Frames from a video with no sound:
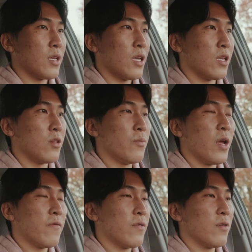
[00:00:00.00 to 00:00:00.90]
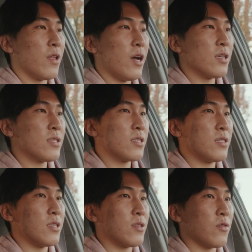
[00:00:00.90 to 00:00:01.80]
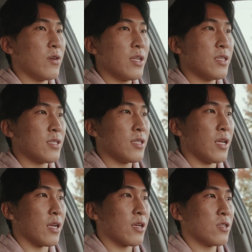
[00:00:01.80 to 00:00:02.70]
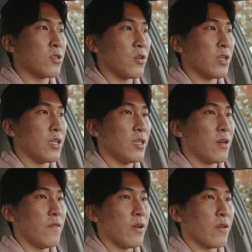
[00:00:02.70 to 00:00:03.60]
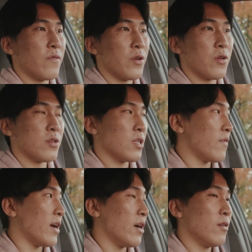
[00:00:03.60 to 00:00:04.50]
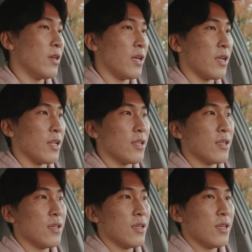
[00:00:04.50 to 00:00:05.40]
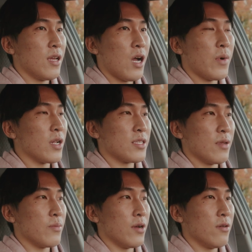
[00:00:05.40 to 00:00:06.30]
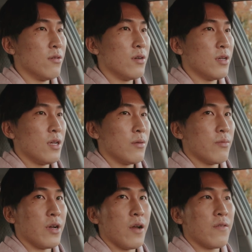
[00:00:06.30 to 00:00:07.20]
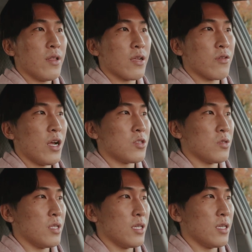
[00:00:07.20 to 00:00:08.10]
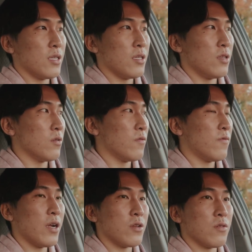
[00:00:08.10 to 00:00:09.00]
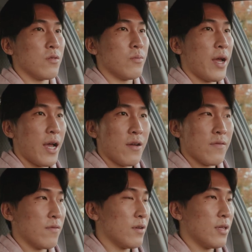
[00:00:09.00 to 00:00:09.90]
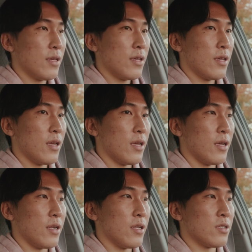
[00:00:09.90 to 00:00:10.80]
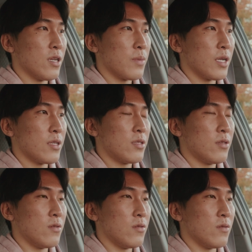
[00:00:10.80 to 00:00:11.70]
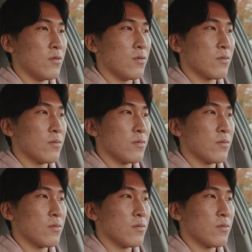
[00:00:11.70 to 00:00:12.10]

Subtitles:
You may feel lost during this like journey of like figuring yourself out, and I'm on the same boat, but I feel like gradually you'll find your path, and it's something to,